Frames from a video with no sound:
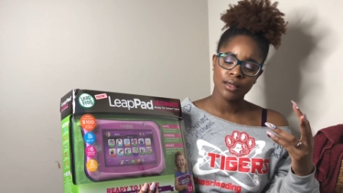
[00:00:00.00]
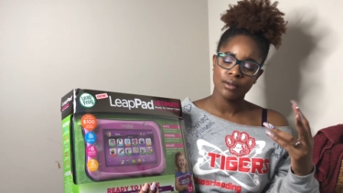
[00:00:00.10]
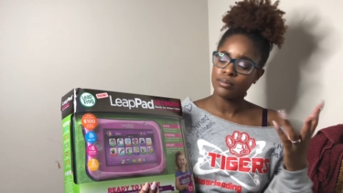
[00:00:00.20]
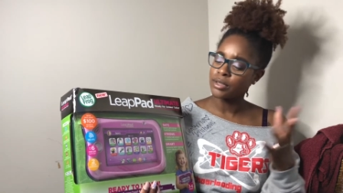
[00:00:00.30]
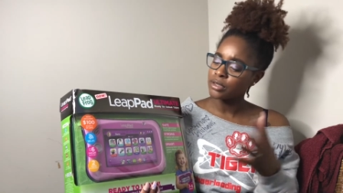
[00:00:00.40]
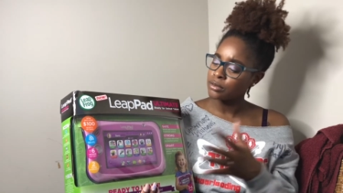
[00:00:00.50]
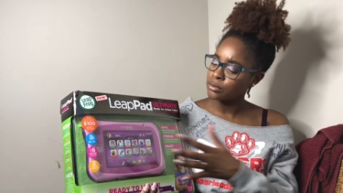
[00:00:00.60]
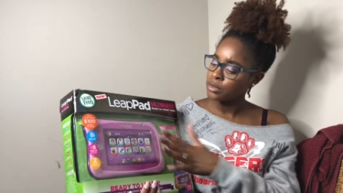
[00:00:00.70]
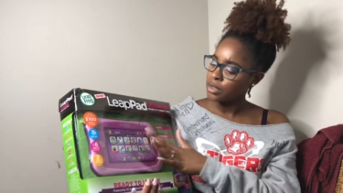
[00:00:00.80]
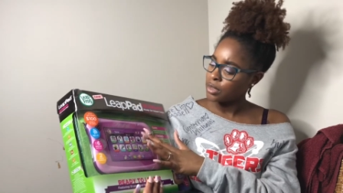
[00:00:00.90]
blue,
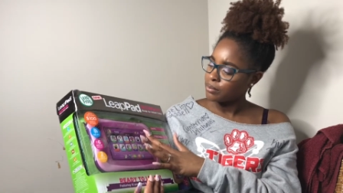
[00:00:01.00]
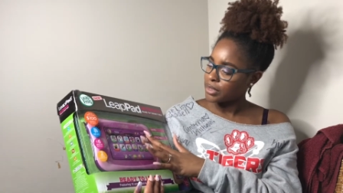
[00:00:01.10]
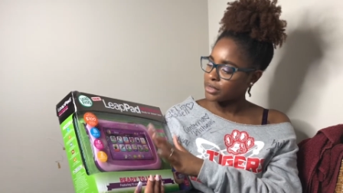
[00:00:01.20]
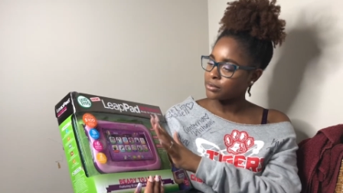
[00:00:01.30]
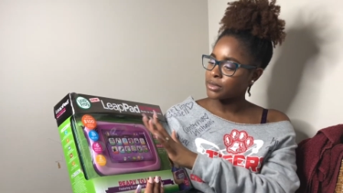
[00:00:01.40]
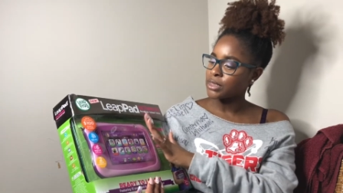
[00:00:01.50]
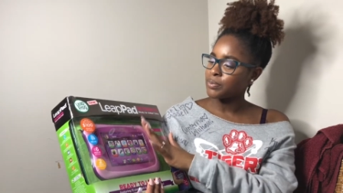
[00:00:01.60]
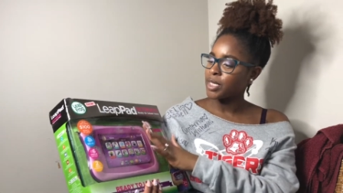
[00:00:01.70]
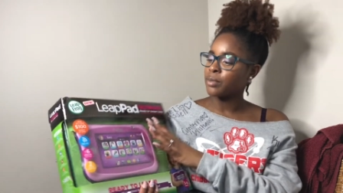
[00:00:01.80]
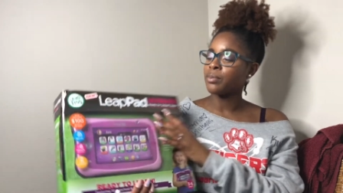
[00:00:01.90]
but this one is
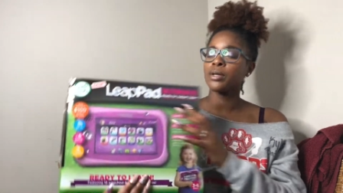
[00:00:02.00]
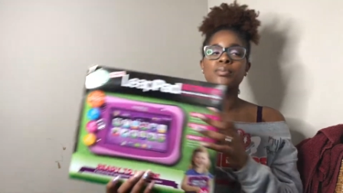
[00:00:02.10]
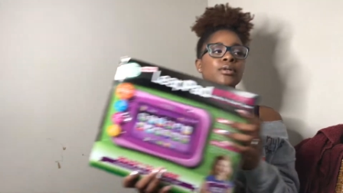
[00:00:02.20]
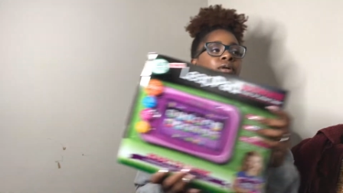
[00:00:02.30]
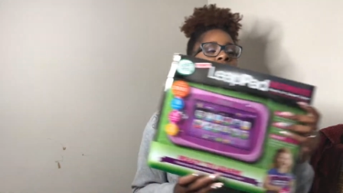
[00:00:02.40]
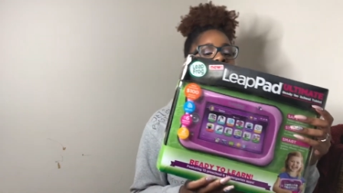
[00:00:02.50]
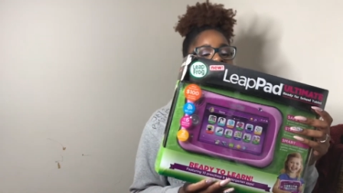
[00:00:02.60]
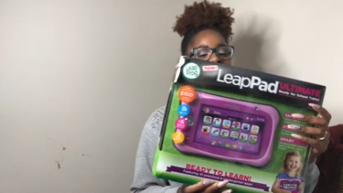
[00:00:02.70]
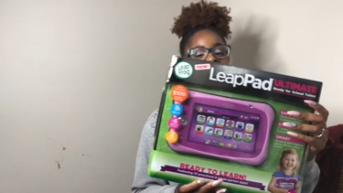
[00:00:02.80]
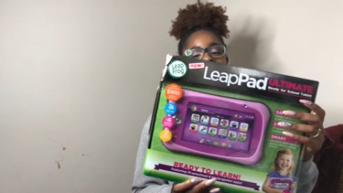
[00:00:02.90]
pink and purple. Harper
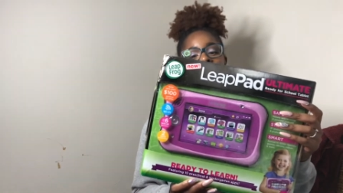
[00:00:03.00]
likes